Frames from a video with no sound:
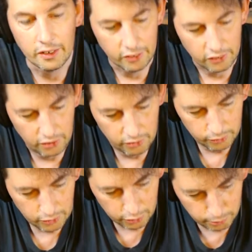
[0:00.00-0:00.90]
So
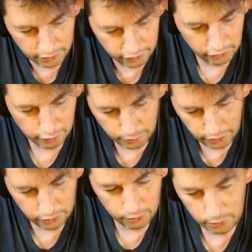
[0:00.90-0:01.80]
column 1, column
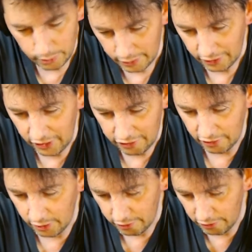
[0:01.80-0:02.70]
2,
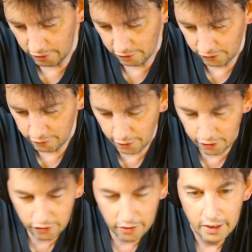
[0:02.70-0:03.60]
etc. right across to the
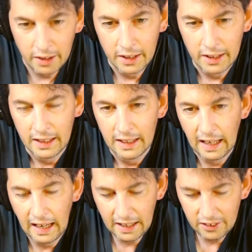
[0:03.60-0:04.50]
right.
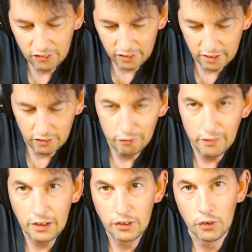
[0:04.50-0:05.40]
And it's
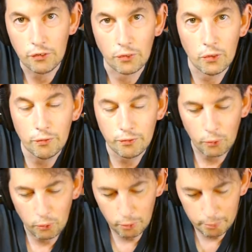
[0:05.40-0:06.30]
really useful
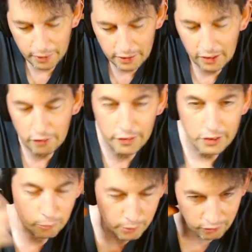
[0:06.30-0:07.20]
for making
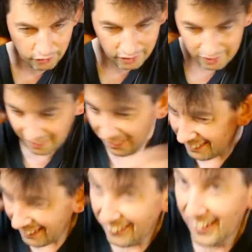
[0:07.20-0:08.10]
original music.
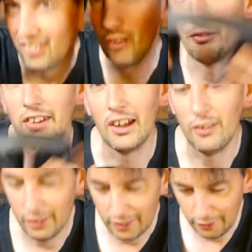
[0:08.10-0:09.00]
I'll take these off for now,
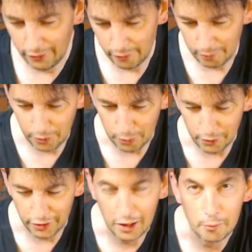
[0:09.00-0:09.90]
put them
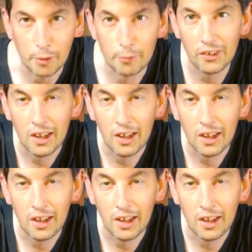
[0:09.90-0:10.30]
on again in a moment.